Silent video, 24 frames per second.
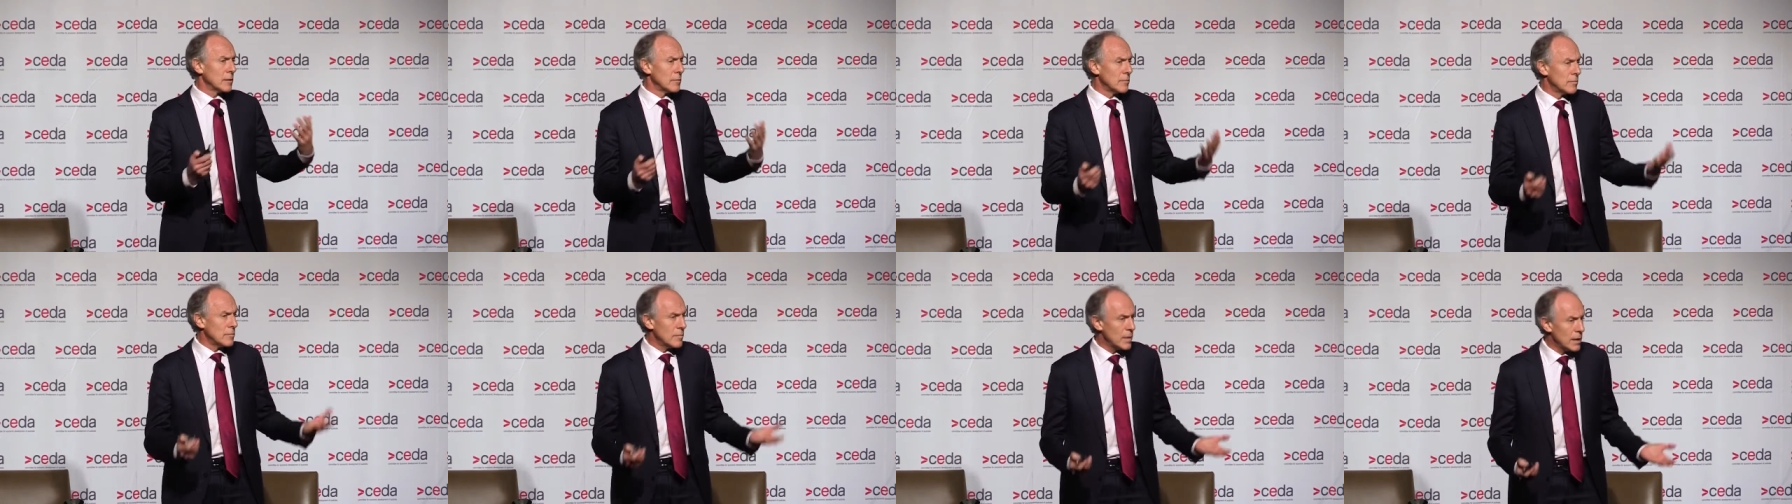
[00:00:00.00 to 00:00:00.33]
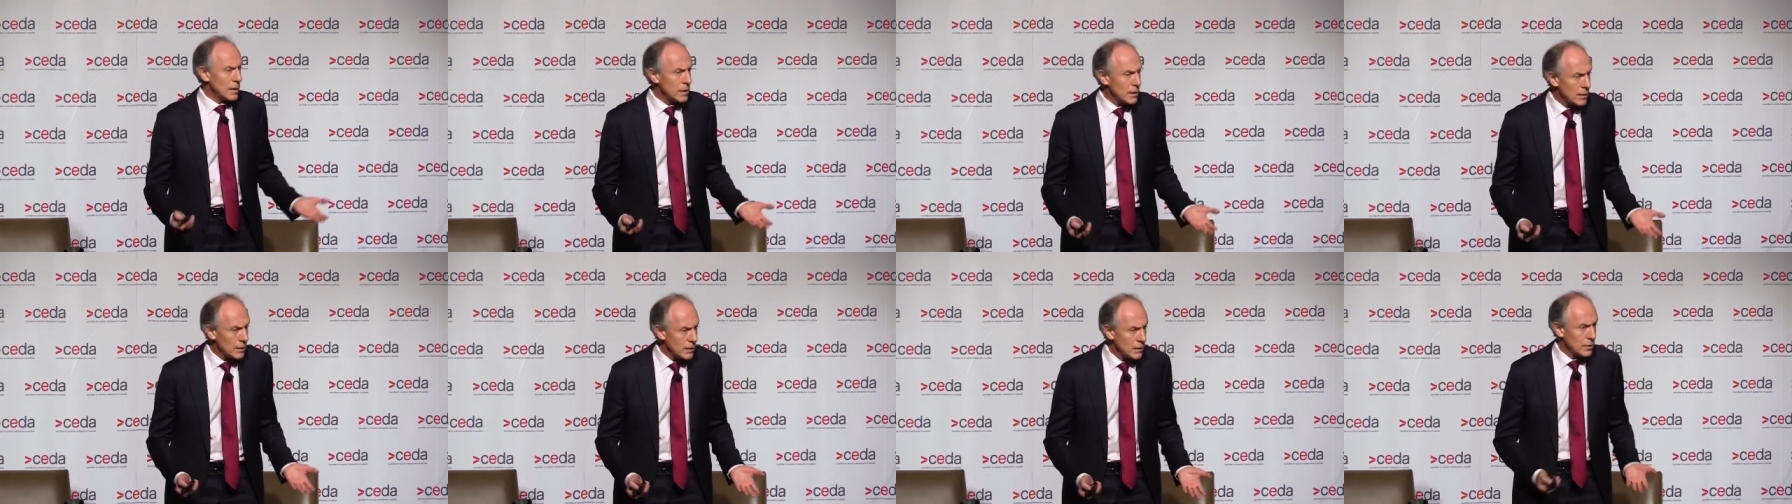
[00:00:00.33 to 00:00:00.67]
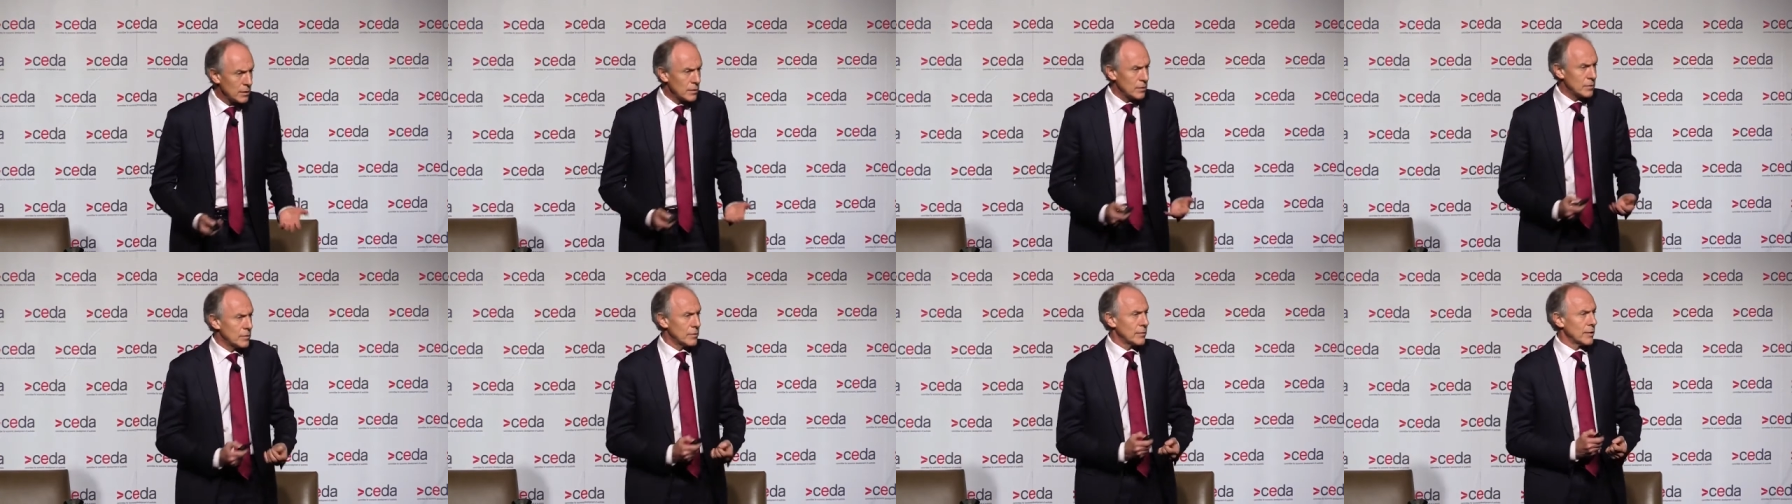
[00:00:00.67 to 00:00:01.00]
in
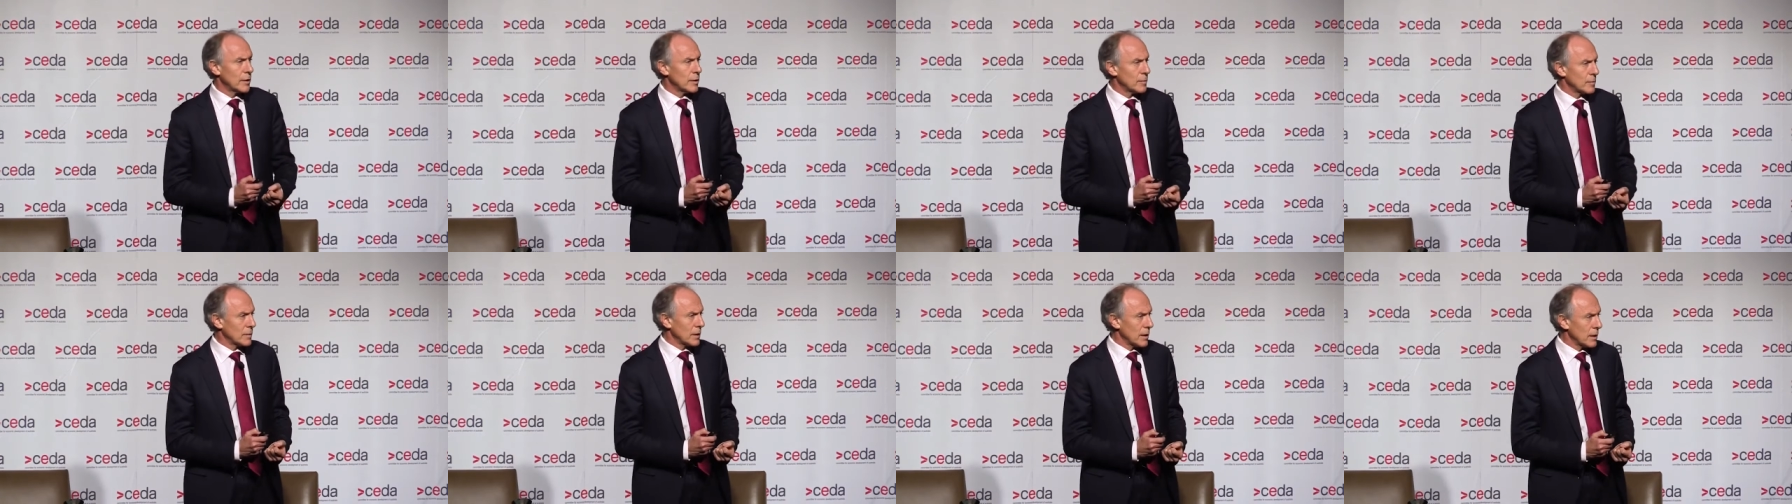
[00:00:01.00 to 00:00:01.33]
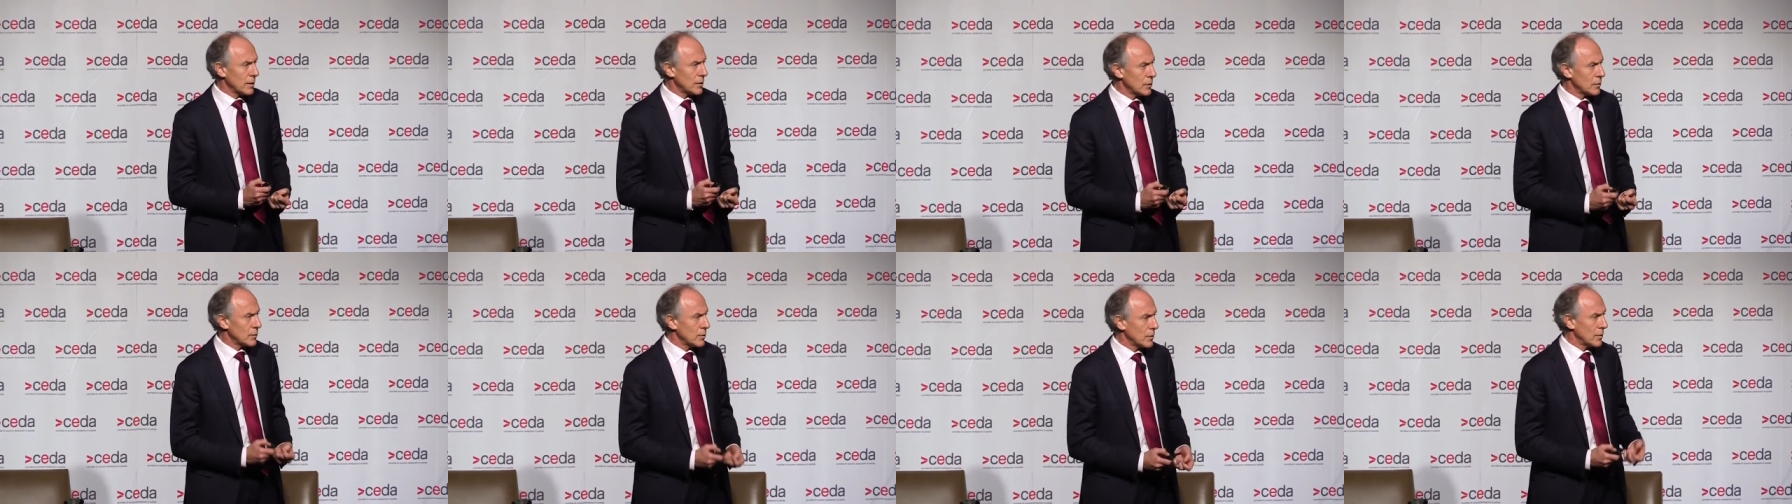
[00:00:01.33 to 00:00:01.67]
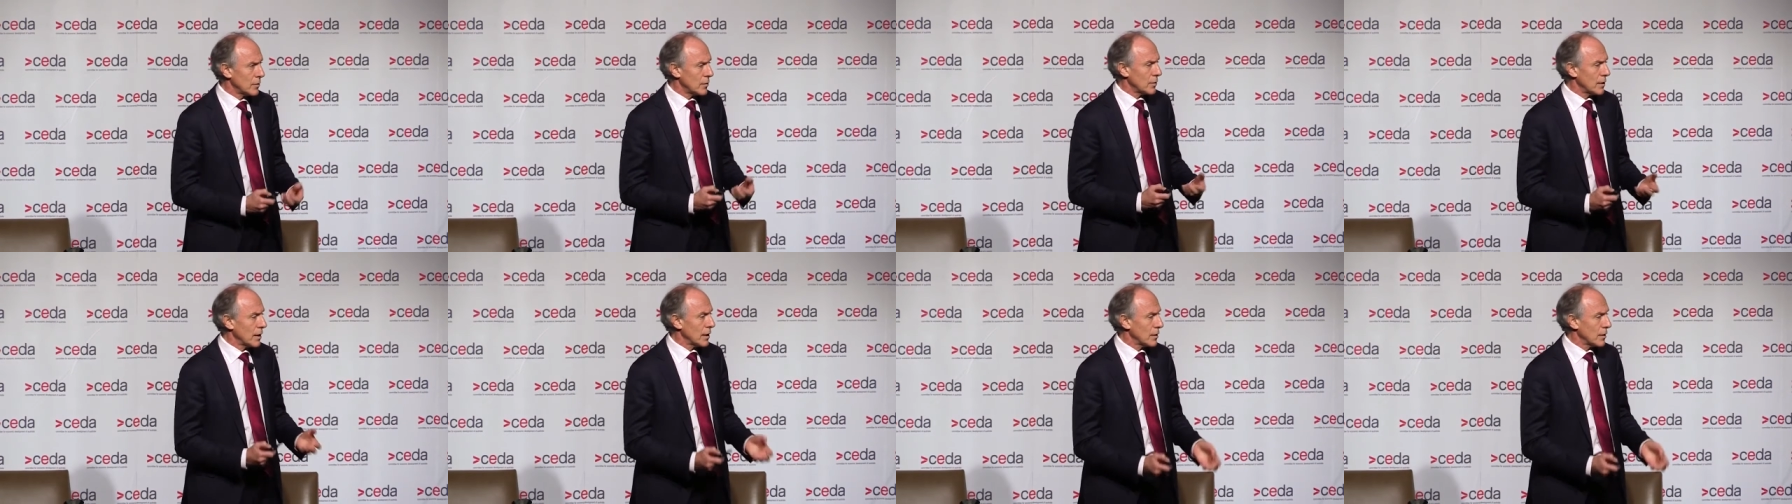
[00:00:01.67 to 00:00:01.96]
many developed countries,